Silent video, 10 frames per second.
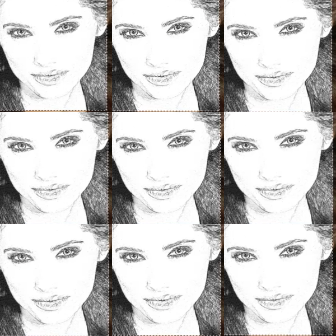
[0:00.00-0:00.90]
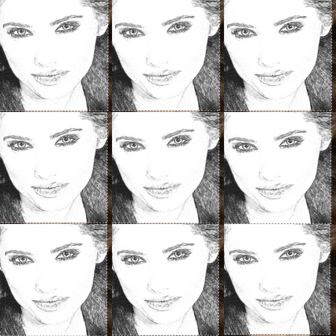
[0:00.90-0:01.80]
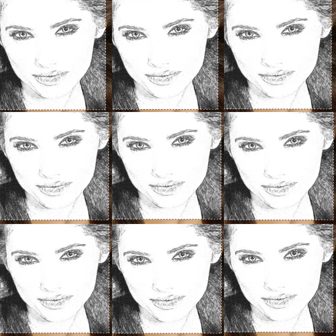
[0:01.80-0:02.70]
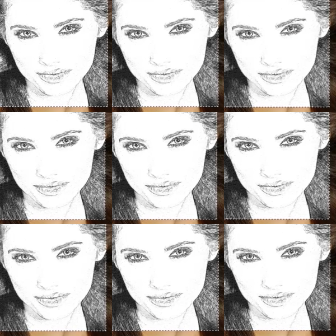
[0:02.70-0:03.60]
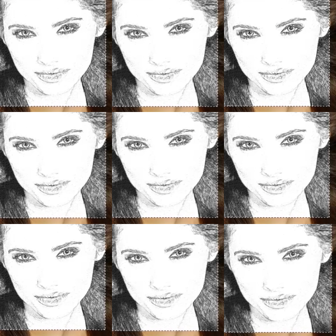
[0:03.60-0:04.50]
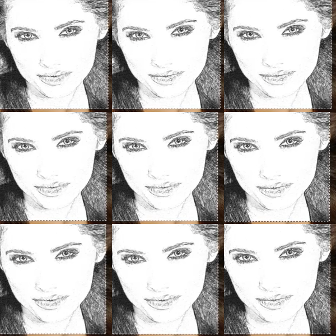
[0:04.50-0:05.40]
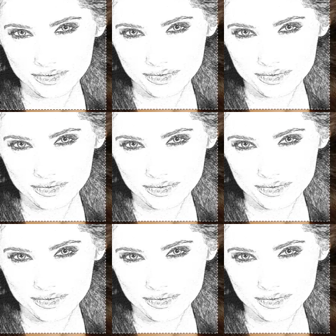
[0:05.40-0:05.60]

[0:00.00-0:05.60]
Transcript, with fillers: Looks pretty awesome. And you got the brightness here and the embossing, uh, which will change.